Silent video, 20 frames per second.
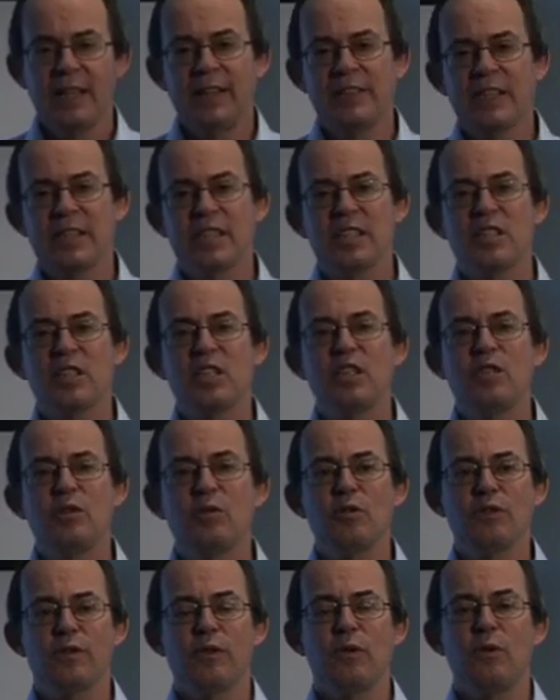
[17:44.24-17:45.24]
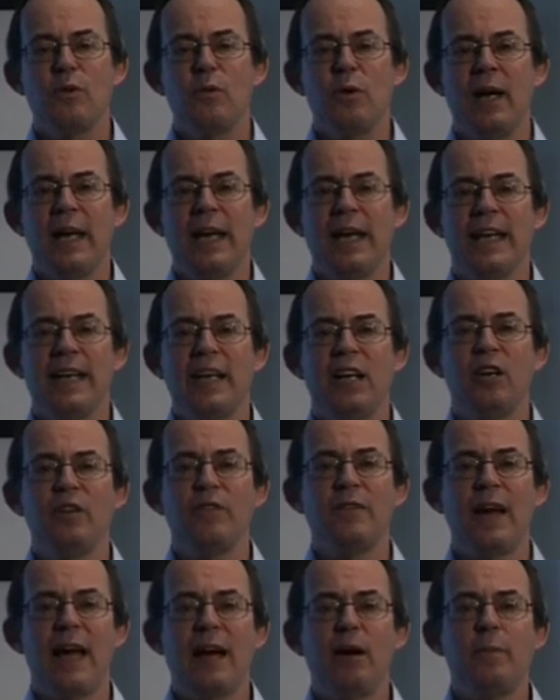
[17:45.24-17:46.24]
This is a useful way
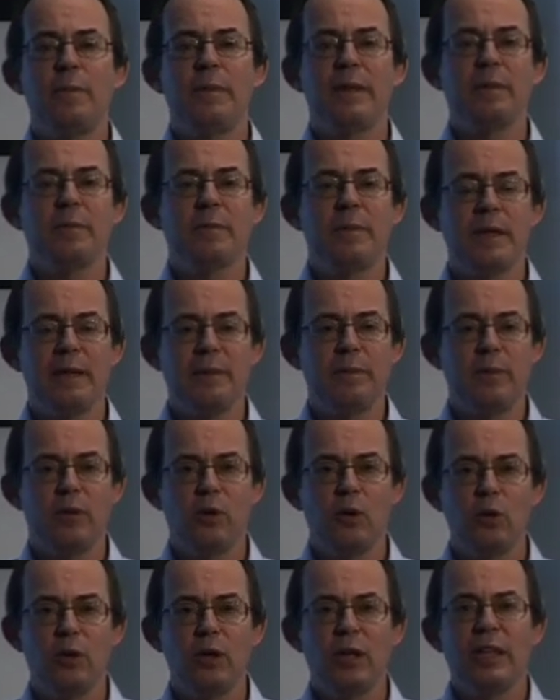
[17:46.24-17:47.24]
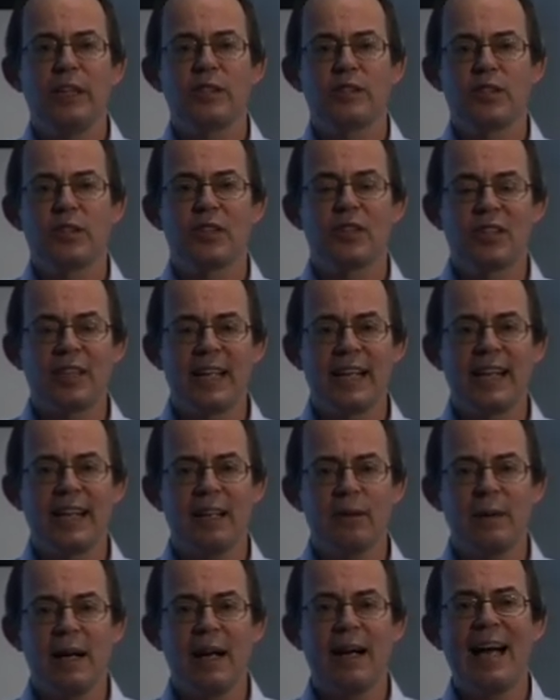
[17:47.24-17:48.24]
of helping people to think
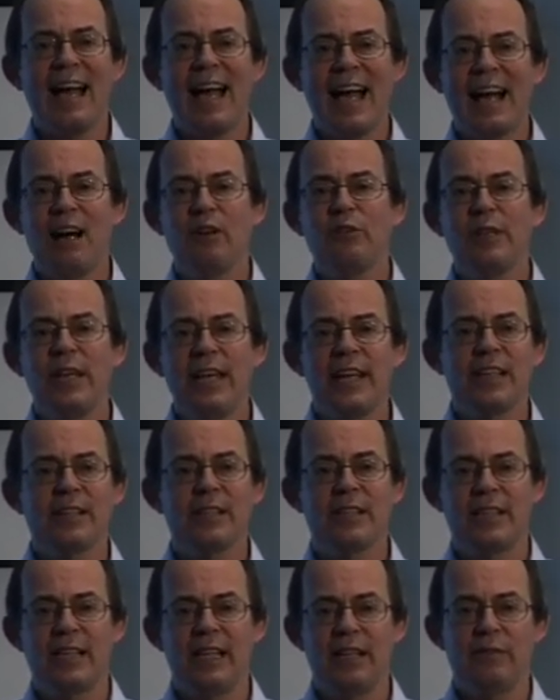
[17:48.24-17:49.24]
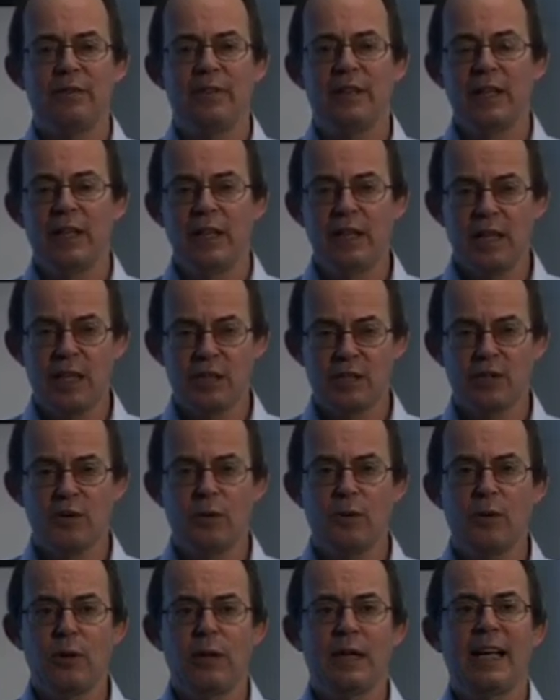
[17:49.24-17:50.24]
about how they could give a
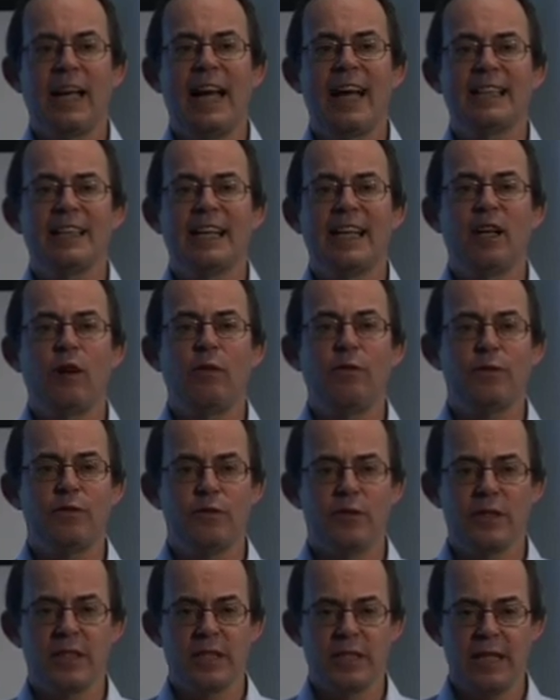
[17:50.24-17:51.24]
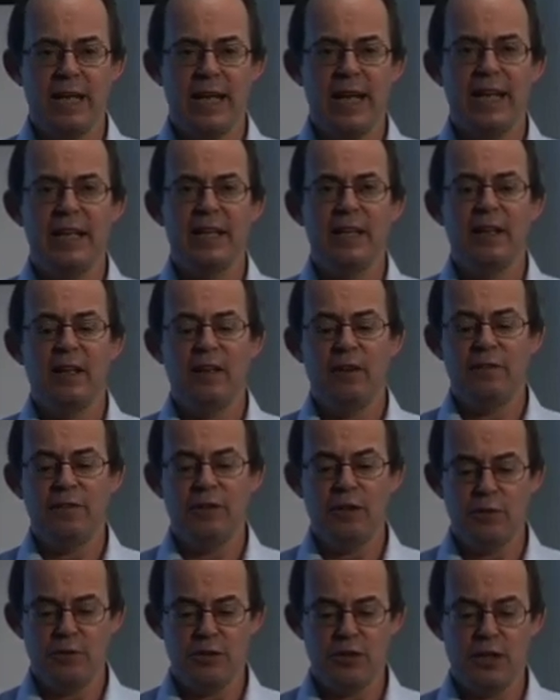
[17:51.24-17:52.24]
talk at a conference in
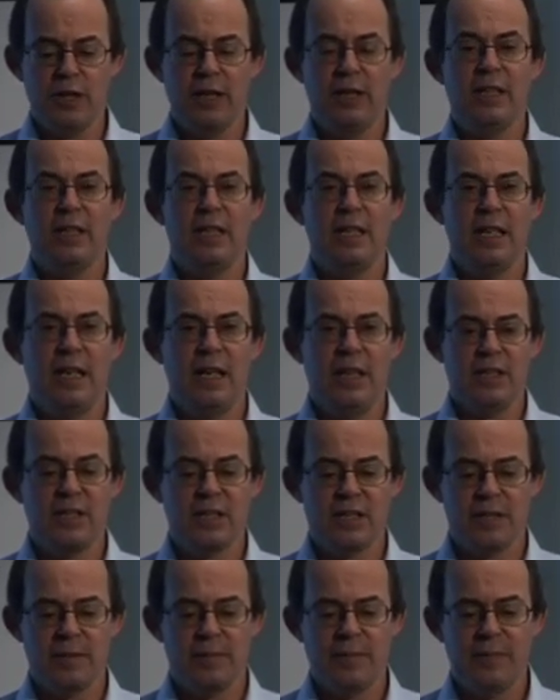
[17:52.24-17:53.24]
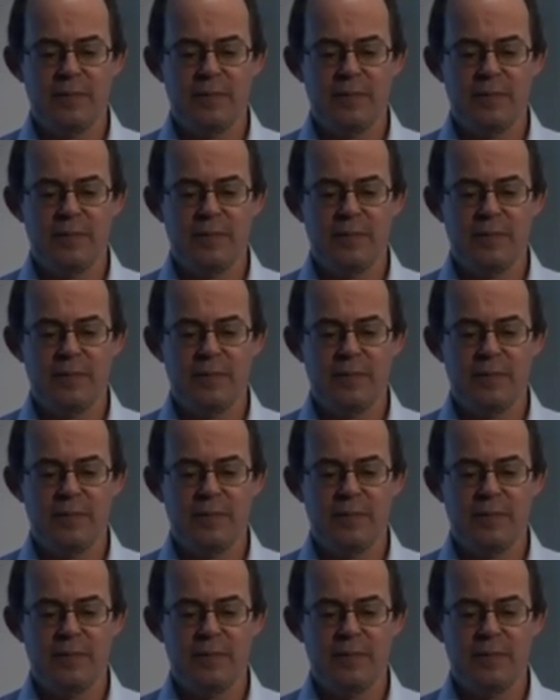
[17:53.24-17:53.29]
future years.